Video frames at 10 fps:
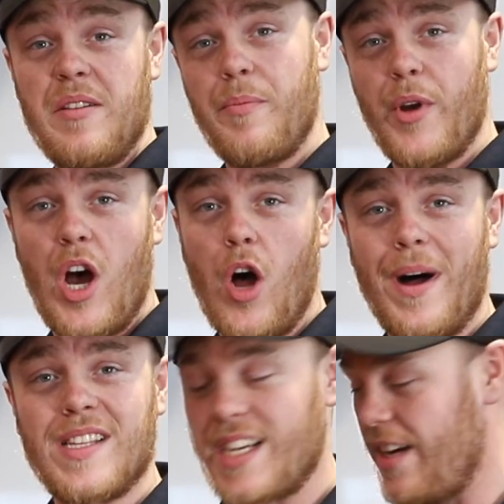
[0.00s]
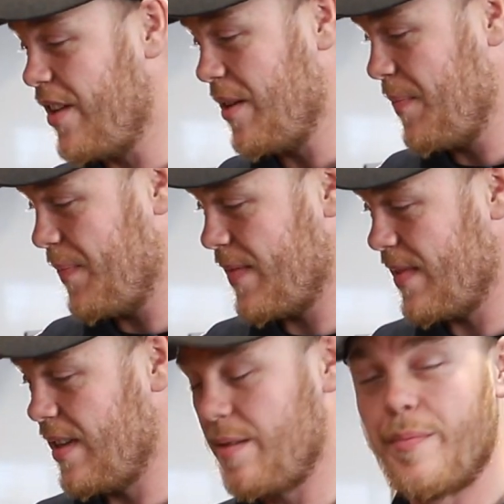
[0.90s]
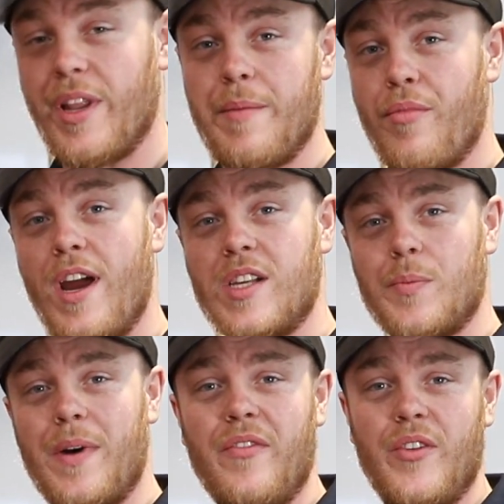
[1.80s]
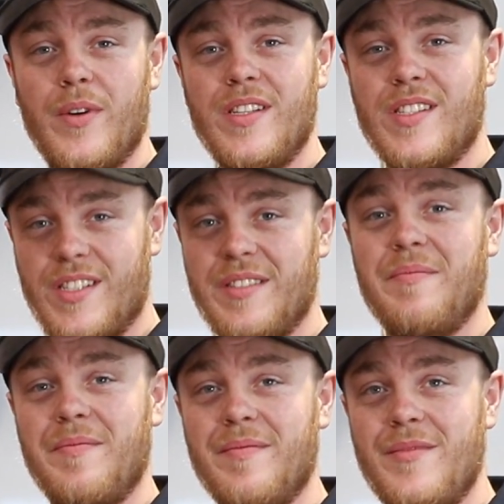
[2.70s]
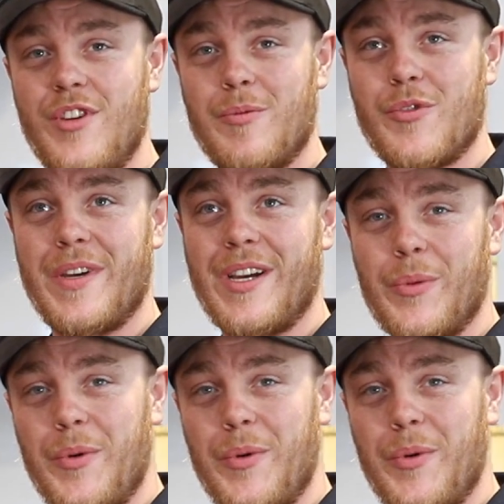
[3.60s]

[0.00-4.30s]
put it all back together, bleed brakes up afterwards, and job should be a good